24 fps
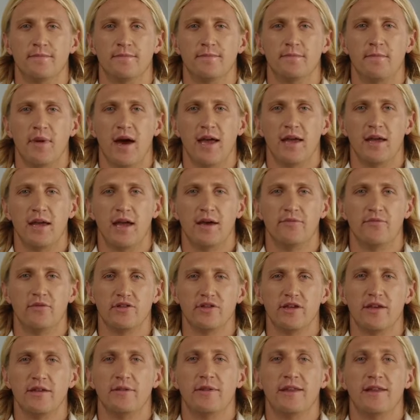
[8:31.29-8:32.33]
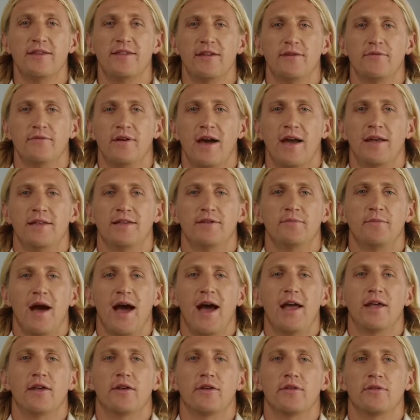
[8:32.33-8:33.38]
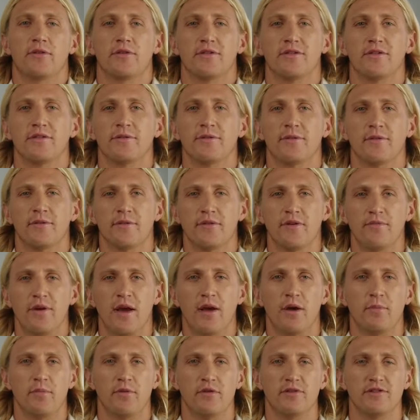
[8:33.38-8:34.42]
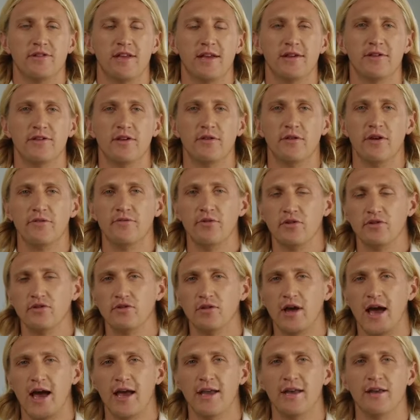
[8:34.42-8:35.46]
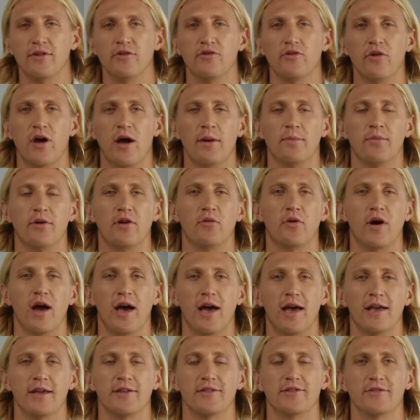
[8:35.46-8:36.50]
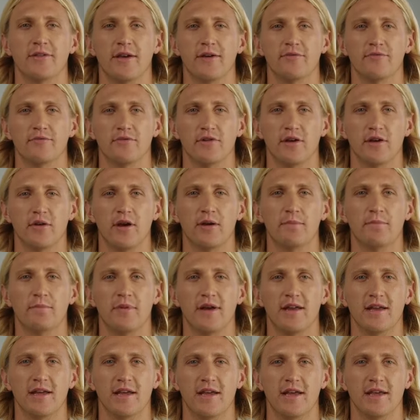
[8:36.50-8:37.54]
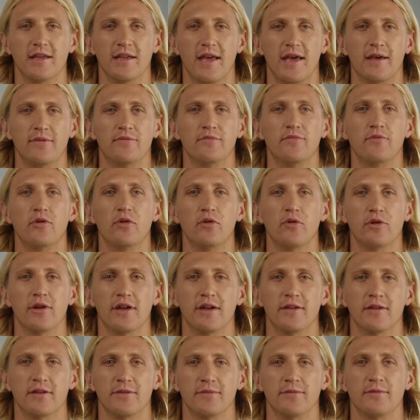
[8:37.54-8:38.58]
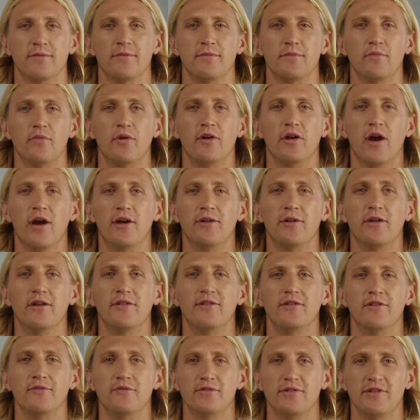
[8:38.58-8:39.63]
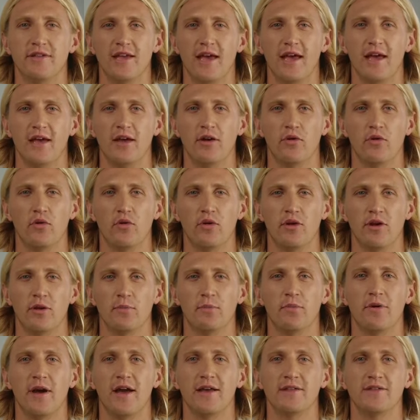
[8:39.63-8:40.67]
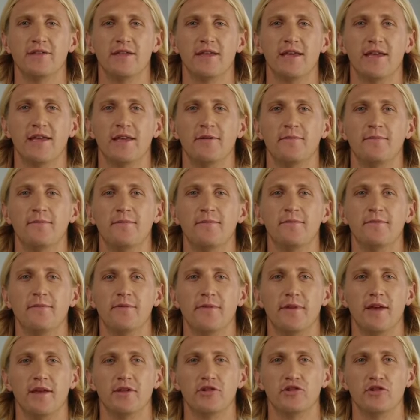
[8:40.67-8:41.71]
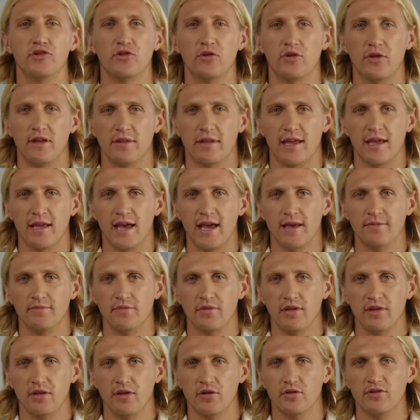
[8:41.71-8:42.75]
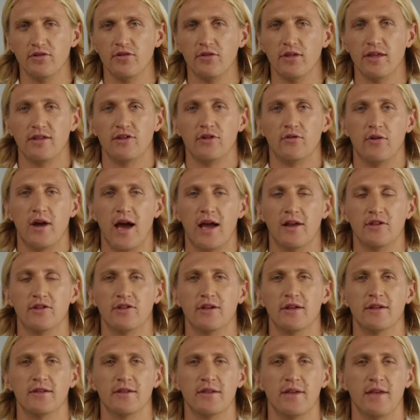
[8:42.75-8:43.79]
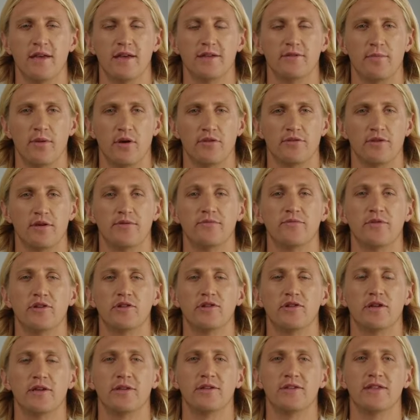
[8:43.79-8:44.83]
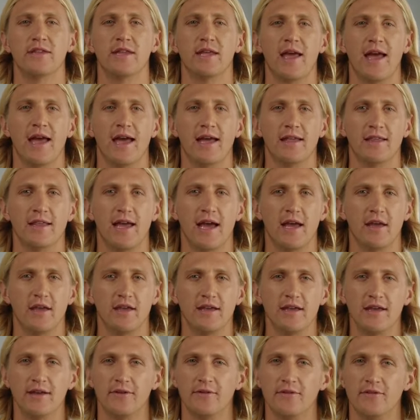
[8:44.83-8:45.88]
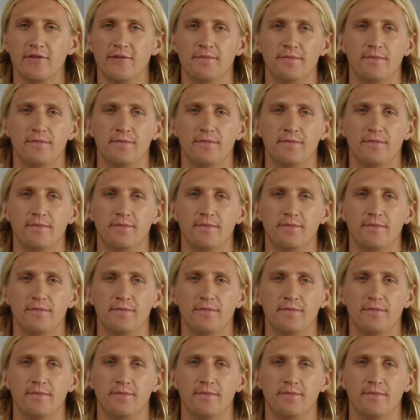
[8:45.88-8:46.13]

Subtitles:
By leveraging these advanced patterns, developers can deliver drag-and-drop UIs that feel immediate and fluid, regardless of scale or complexity, ensuring that every user interaction is both efficient and elegant.